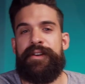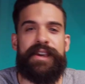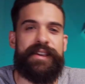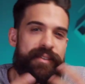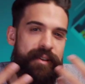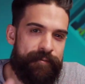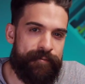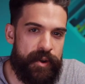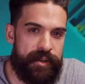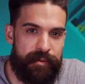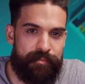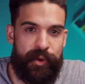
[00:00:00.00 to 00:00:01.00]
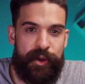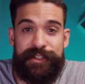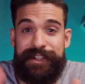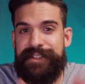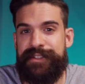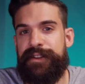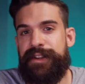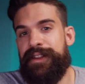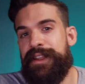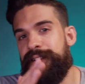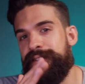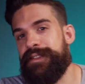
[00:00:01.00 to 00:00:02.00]
Okay, so our first approach is not
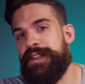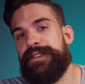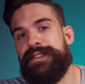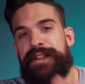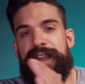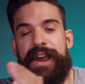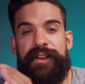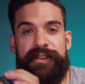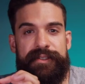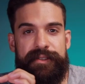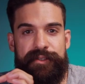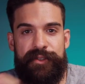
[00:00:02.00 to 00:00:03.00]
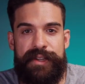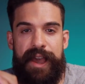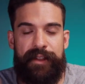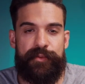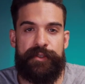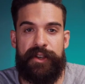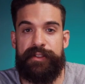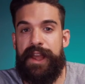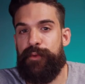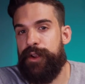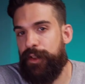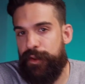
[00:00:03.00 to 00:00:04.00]
ideal, doesn't get us to the end result
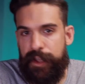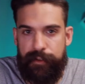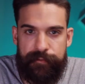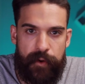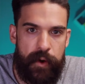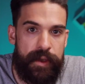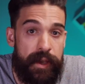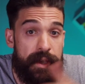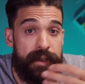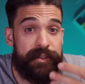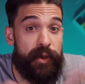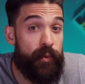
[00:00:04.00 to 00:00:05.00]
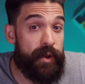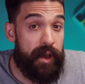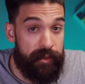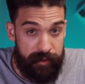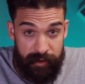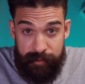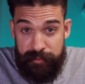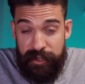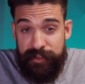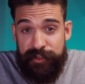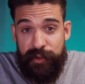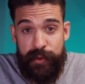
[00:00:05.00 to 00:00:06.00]
that we're looking for. So what other
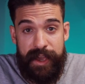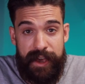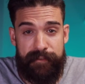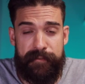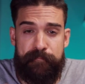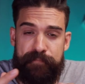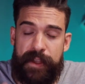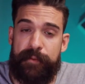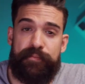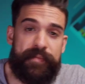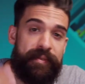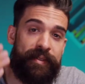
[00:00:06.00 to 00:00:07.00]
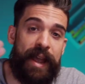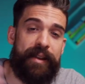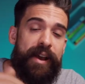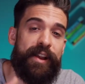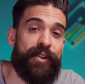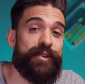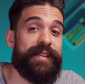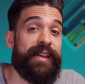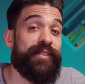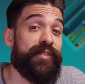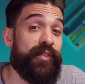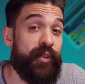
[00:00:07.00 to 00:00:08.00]
options do we have? Now, then I looked
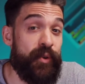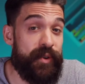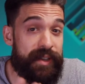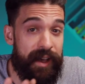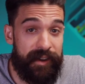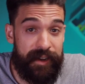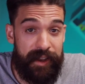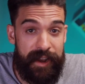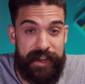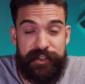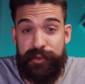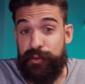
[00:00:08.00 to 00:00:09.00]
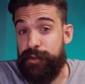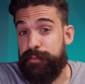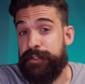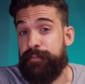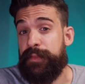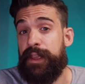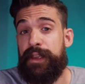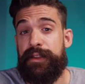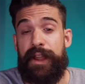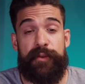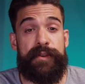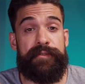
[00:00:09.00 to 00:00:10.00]
into calculation groups.
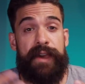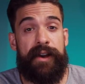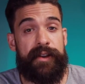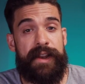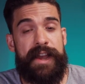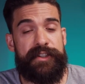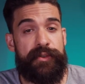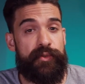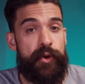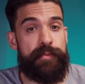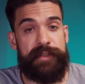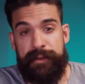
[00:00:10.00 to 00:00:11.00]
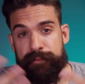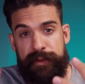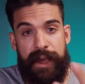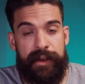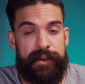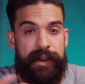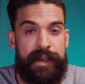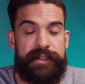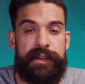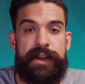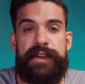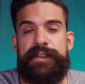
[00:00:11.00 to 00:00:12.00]
Now with calculation groups and
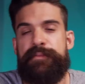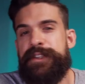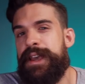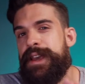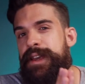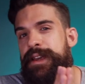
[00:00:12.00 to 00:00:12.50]
calculation items,